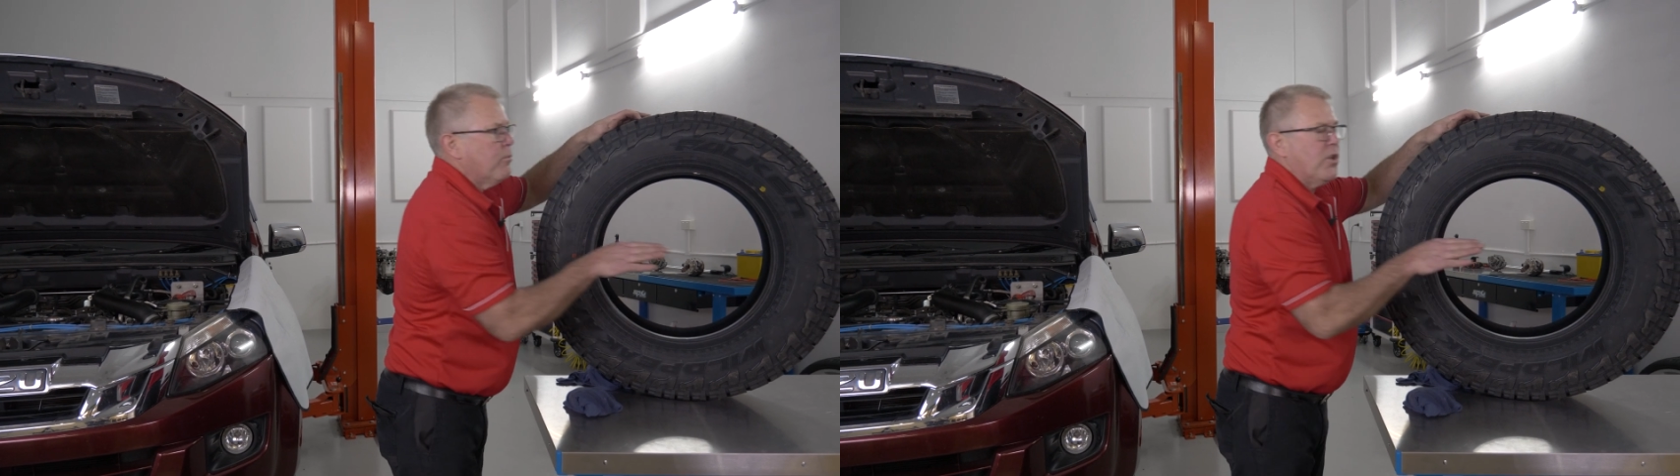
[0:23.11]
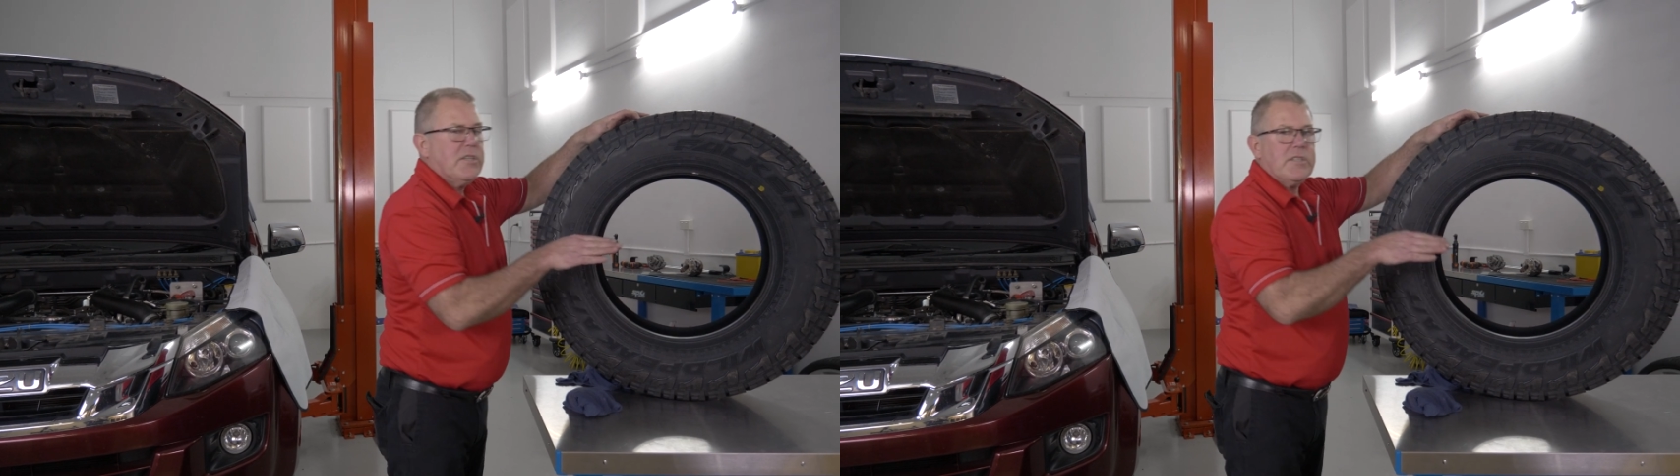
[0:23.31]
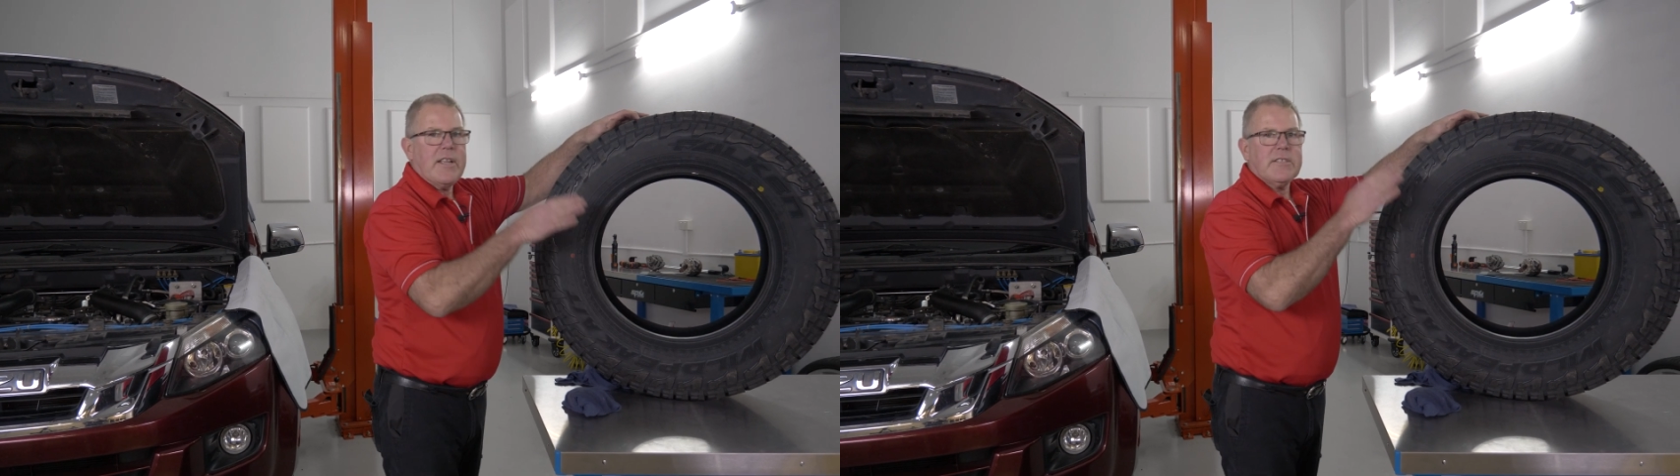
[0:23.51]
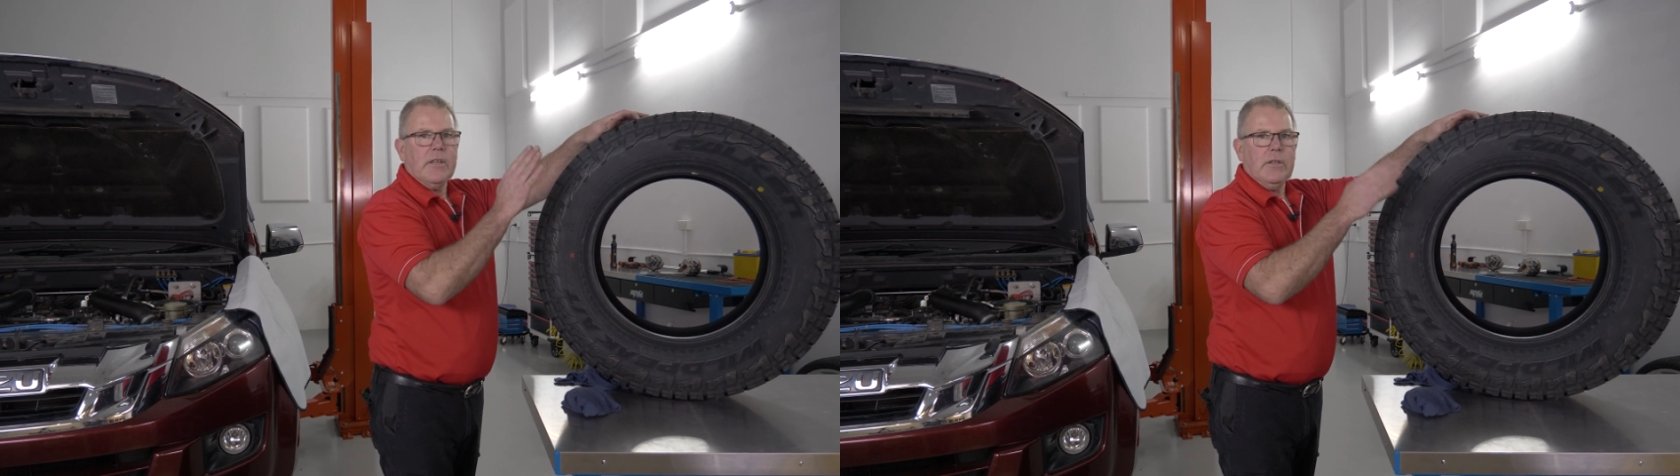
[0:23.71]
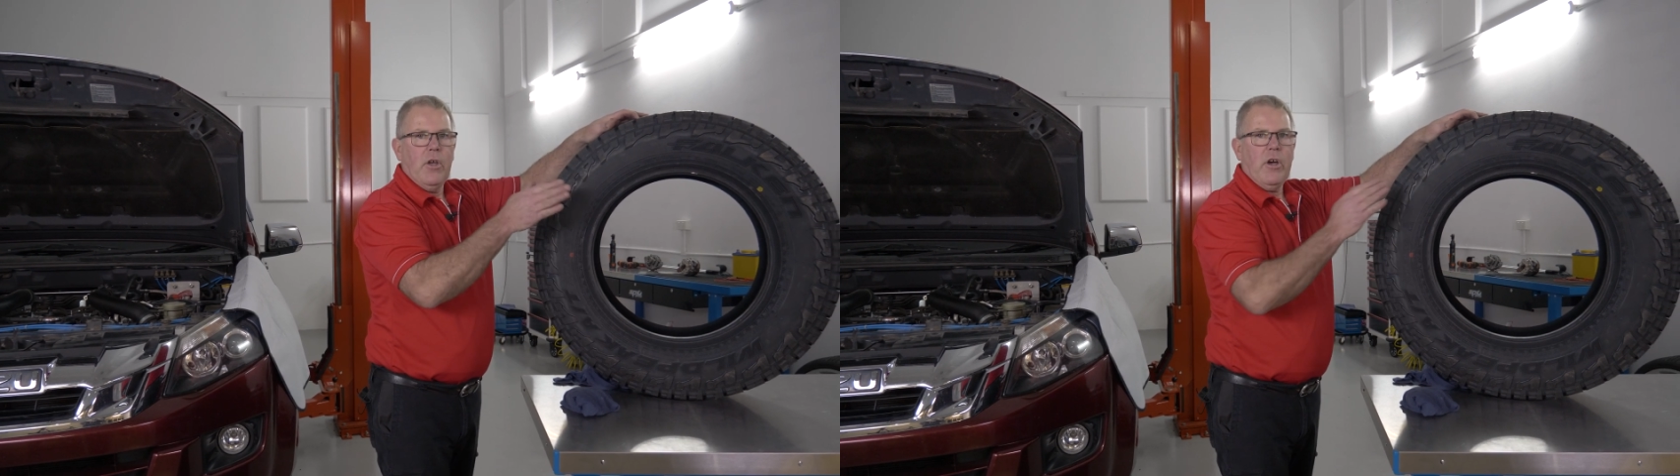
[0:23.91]
means that's
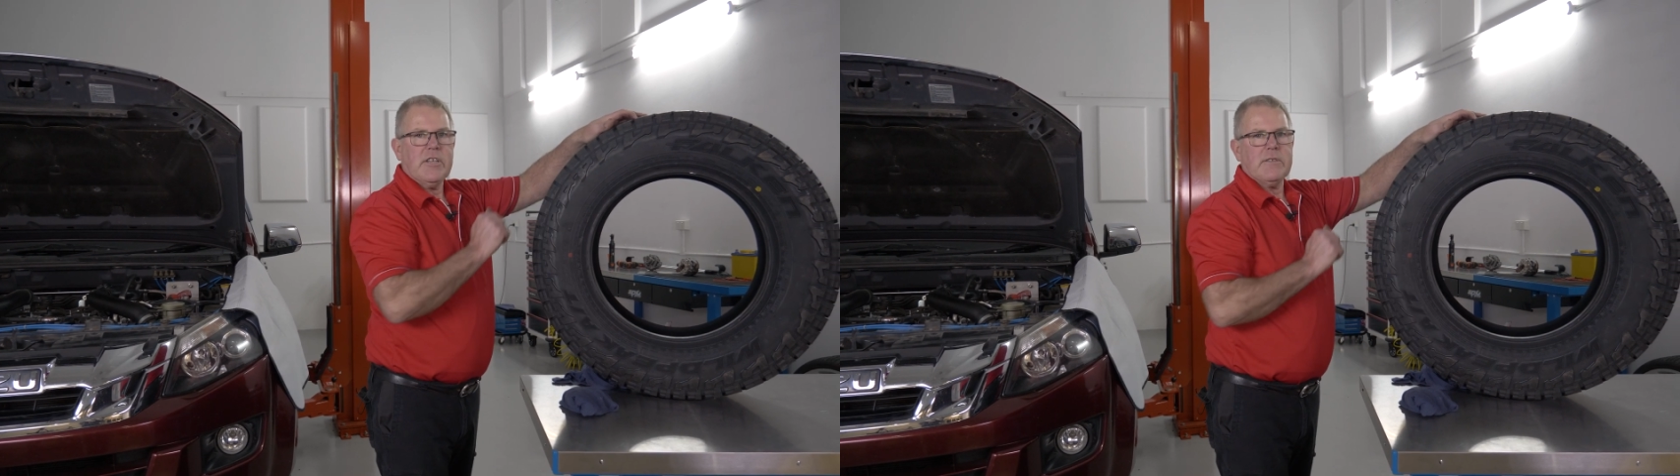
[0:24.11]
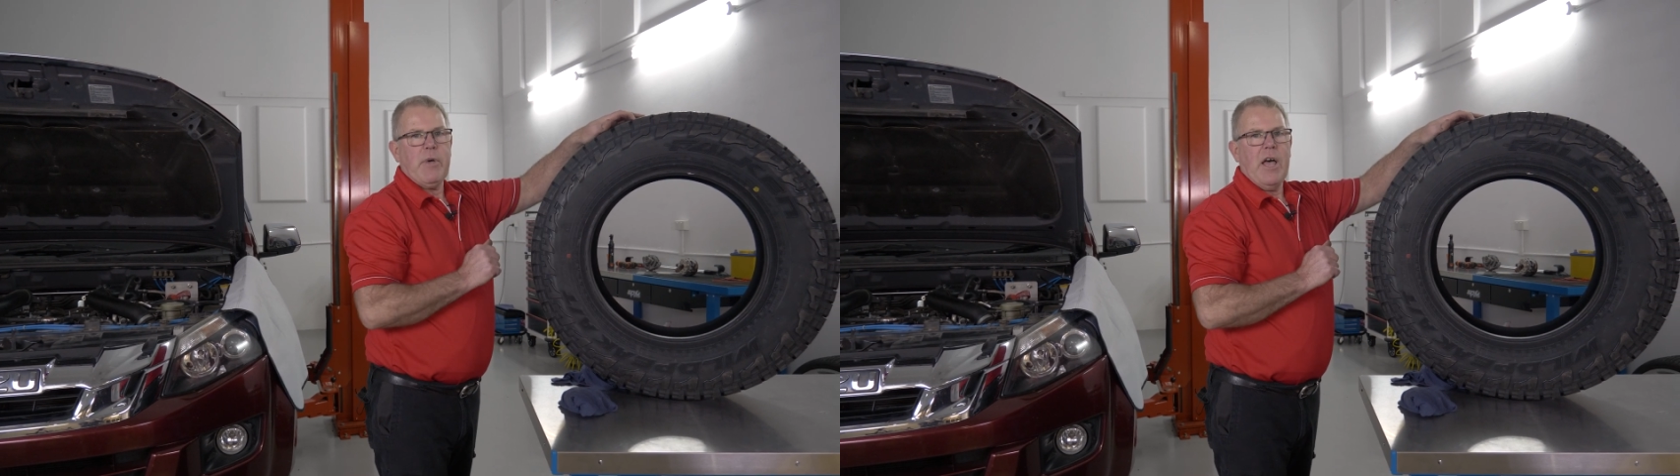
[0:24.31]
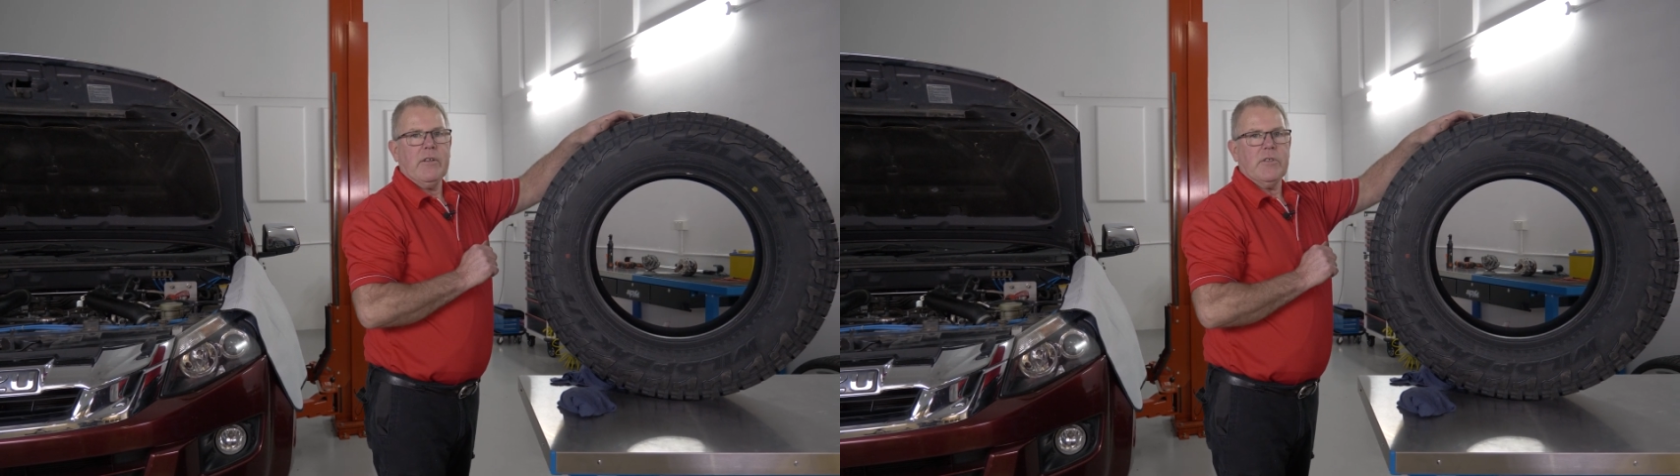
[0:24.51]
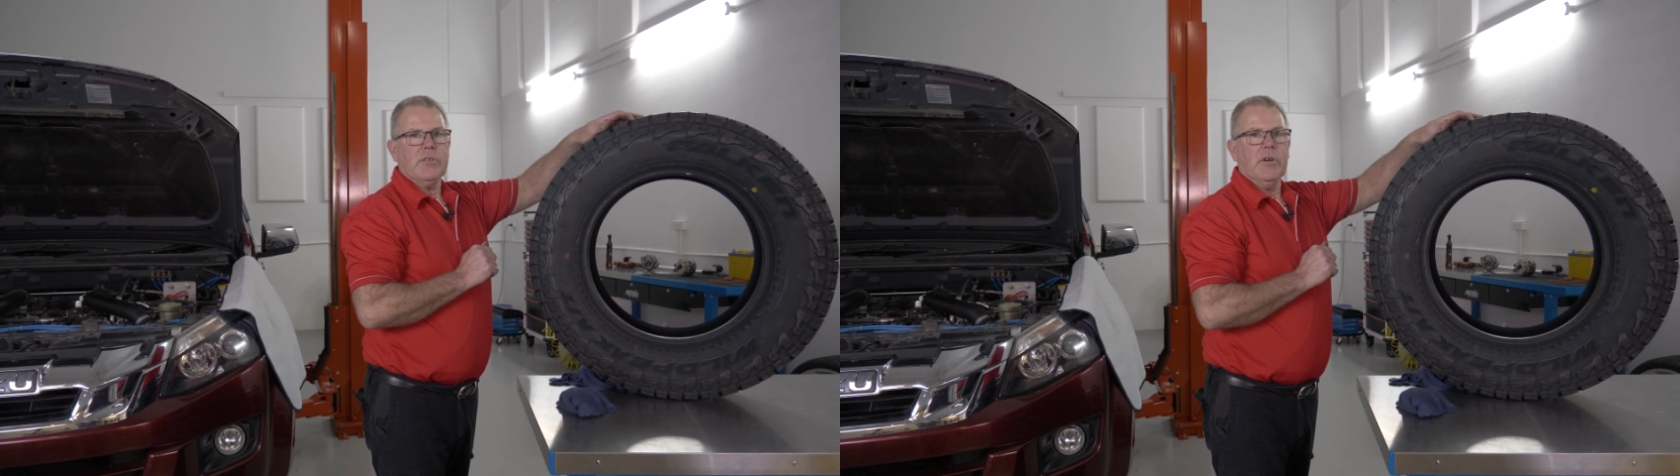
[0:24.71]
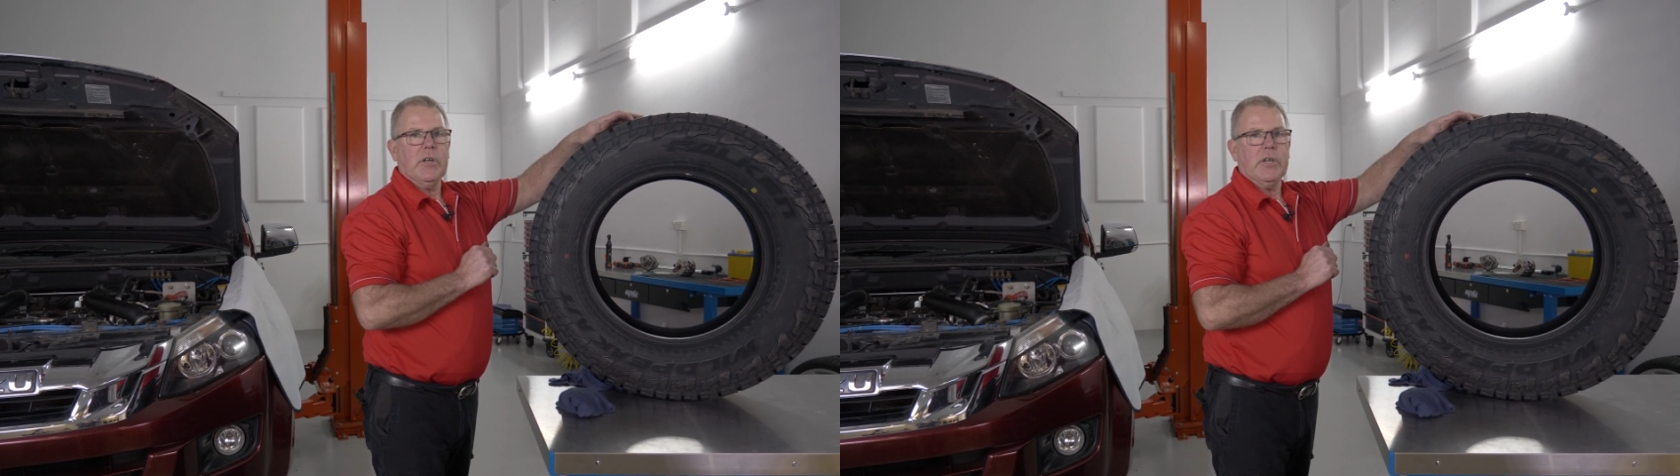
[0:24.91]
the lightest part of the
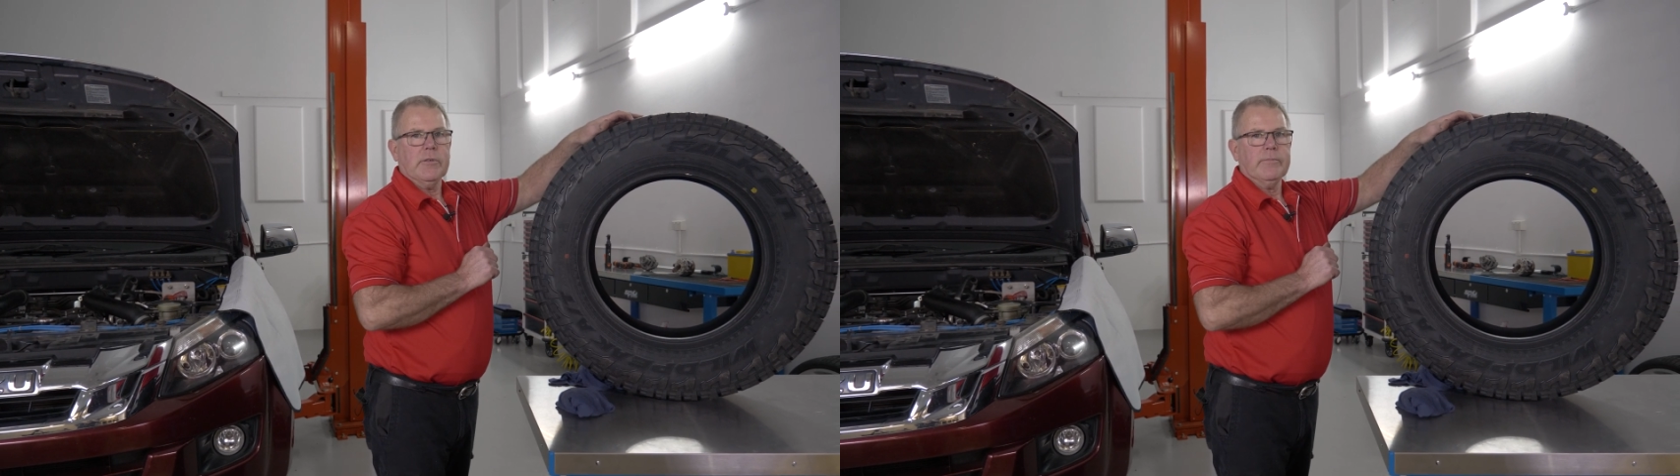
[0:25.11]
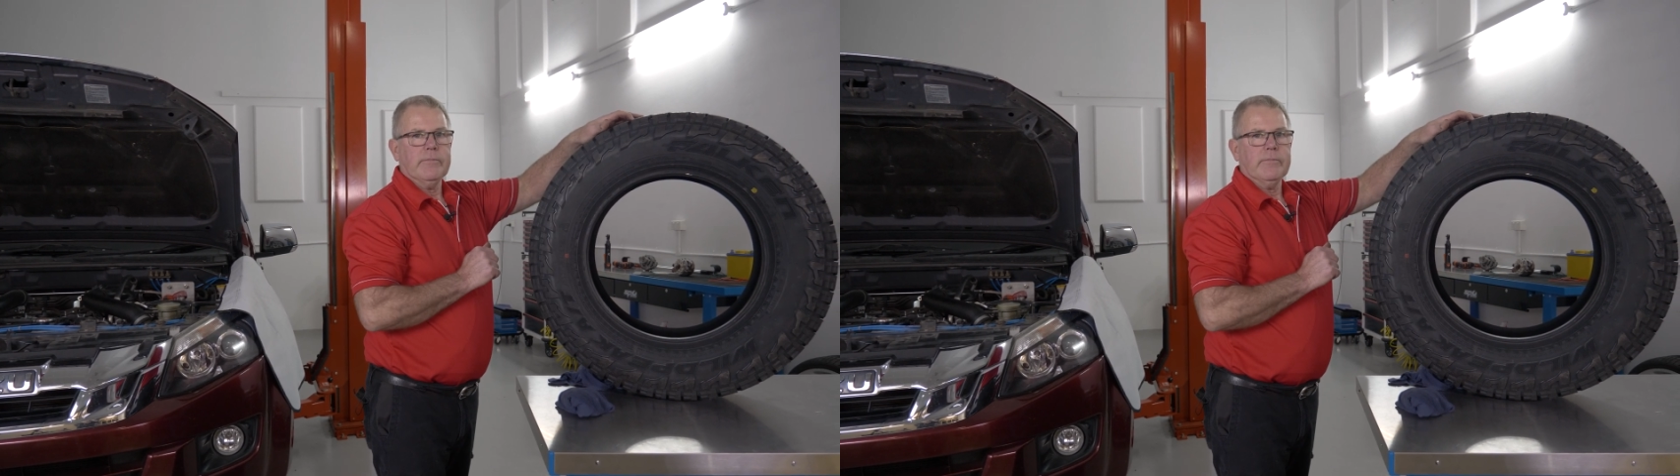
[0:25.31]
tyre.